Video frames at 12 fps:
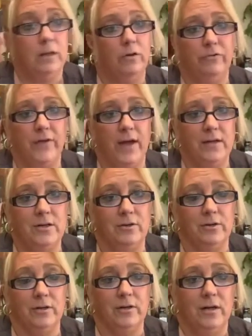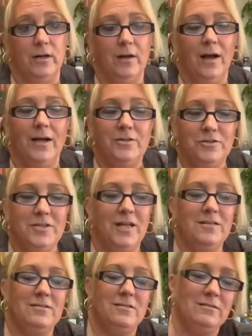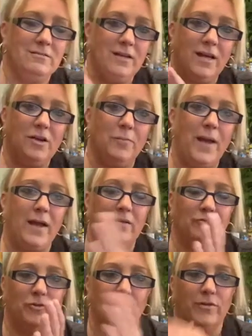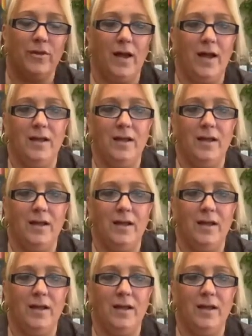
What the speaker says: low-fat yogurt. I do tend to, I go back and forth.